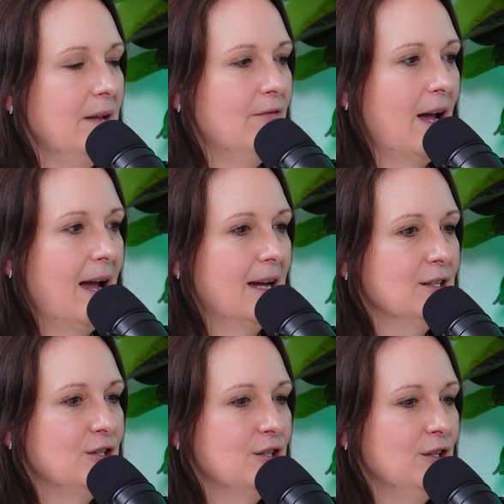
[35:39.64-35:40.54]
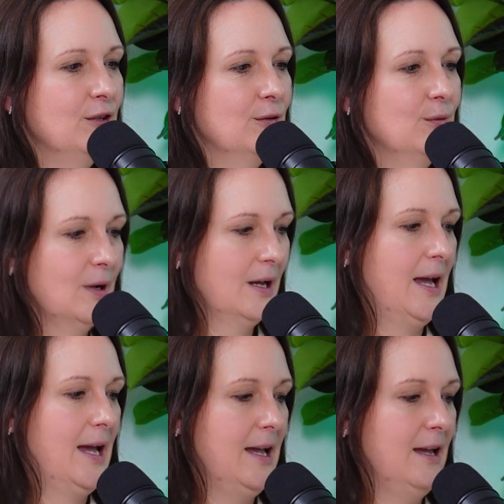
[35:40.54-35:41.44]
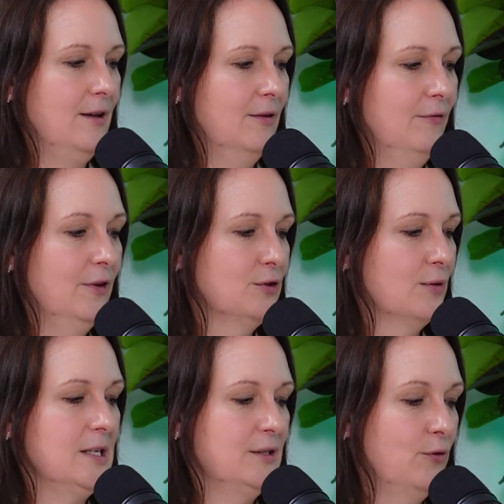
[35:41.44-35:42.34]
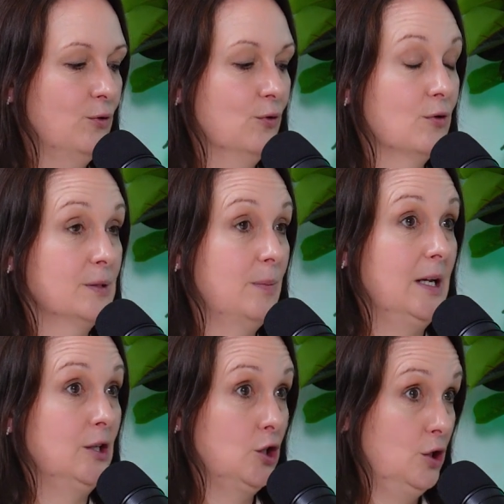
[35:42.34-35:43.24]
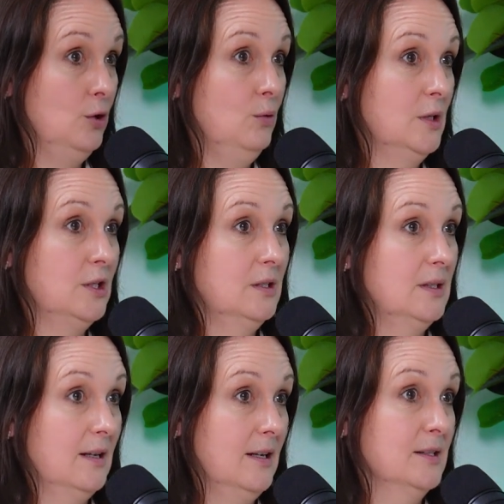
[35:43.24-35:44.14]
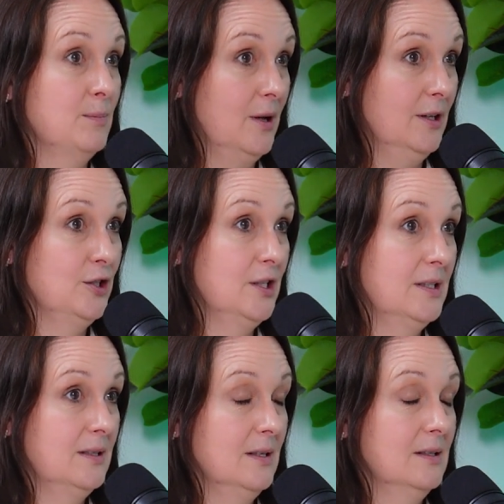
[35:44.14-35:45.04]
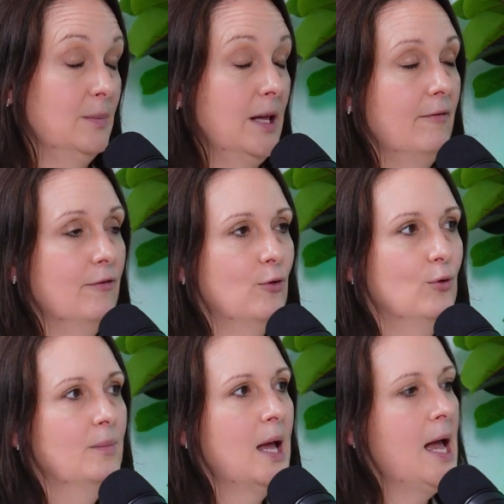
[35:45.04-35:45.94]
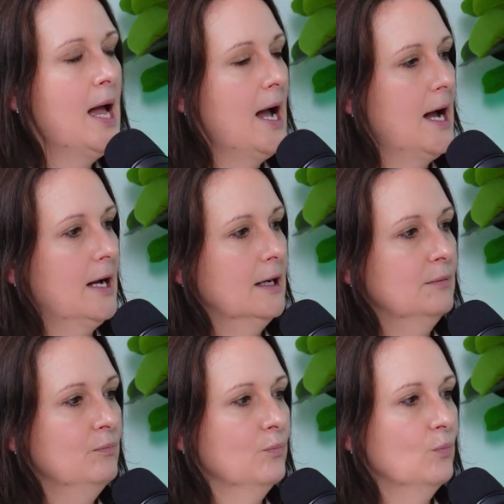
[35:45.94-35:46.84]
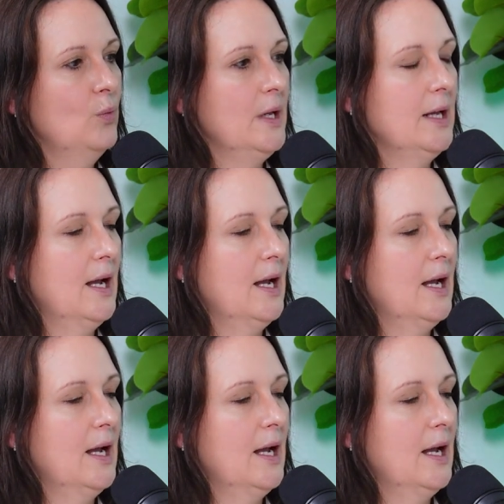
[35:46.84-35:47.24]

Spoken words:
had, a fundraise for Crossbay 2, which is our last mile logistics platform. We